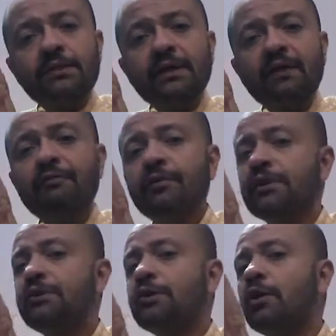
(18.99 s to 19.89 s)
that
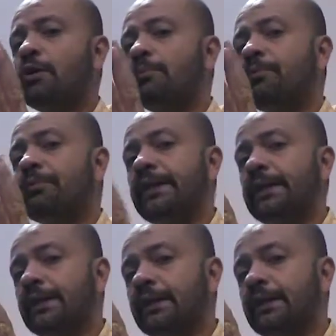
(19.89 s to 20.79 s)
first you're going to
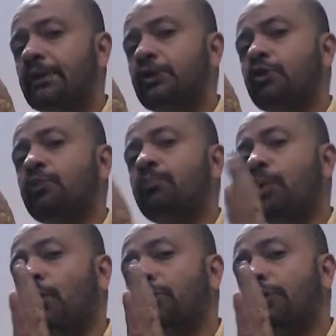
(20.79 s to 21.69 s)
breathe in through
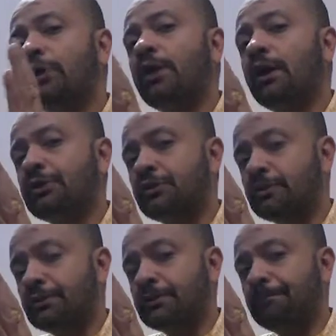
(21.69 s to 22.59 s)
both your
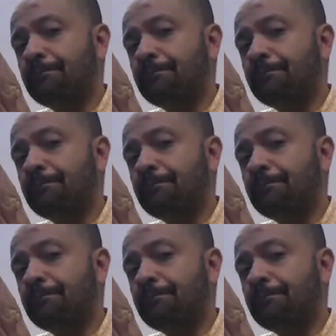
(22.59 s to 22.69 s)
nostrils,